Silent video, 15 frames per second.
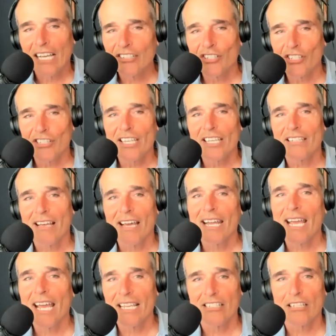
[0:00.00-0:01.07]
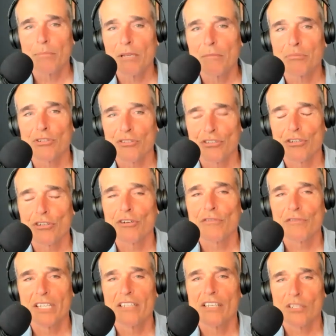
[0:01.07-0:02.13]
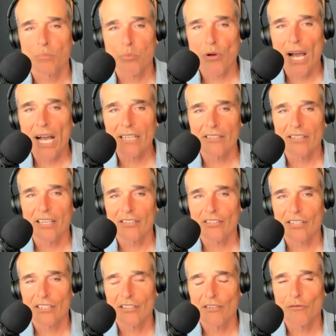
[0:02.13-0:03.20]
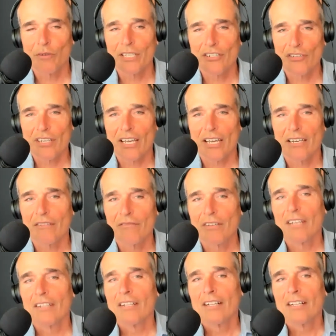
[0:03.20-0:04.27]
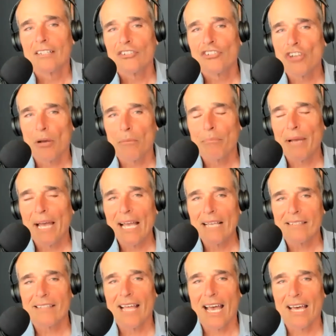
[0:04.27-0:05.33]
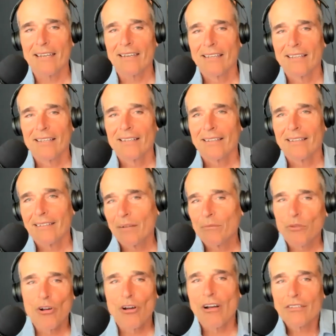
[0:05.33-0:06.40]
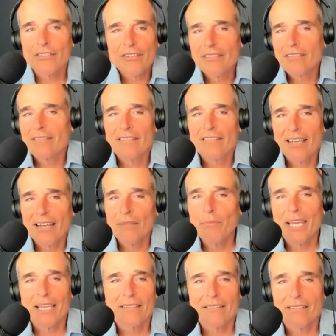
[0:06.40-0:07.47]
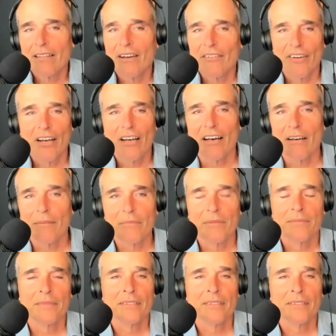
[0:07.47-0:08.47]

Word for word: I just think that has to be preserved in this process because if we just kind of jump past that, then we're all just kind of making stuff up.